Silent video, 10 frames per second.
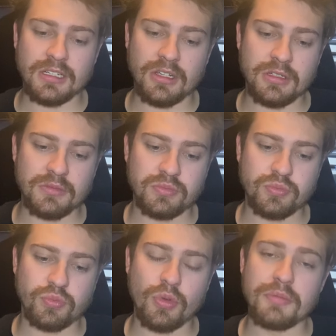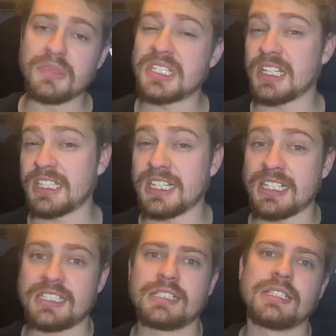I won't be selling
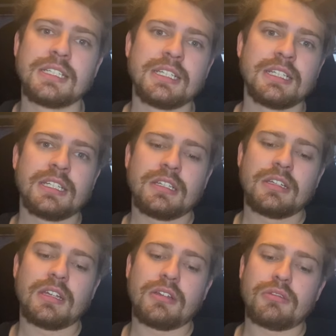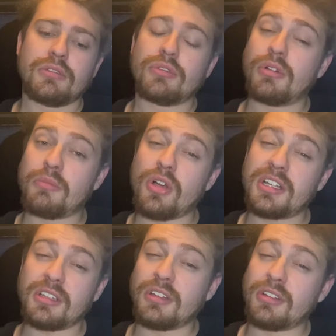that, or
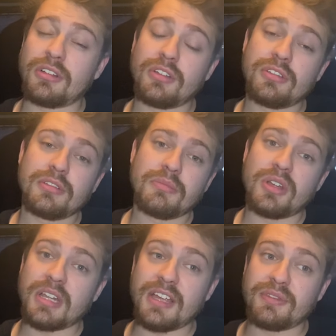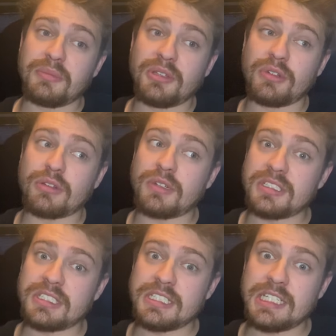might, I don't know, it might have to be
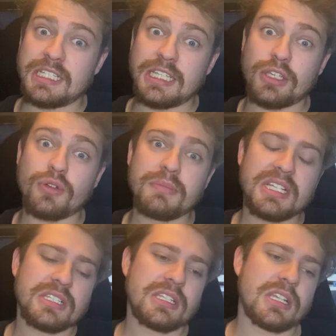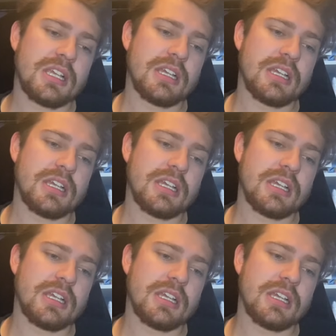requested in the comments.